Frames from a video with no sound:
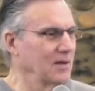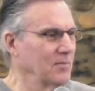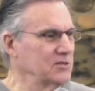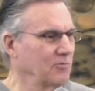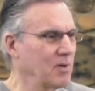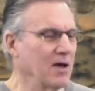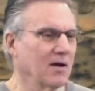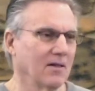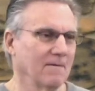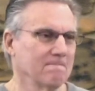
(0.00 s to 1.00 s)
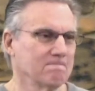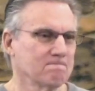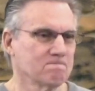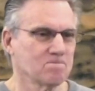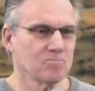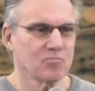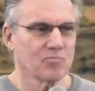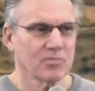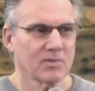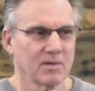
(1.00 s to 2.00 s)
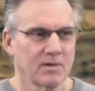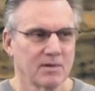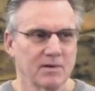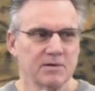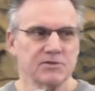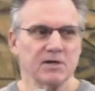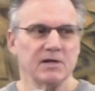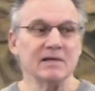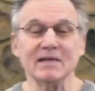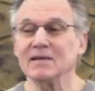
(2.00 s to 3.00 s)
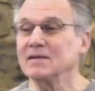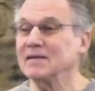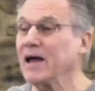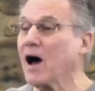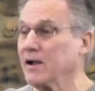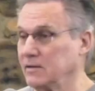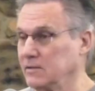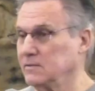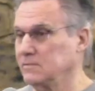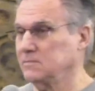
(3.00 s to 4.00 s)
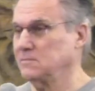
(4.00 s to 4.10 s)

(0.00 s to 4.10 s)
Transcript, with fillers: the image of Baal, he said he did it at night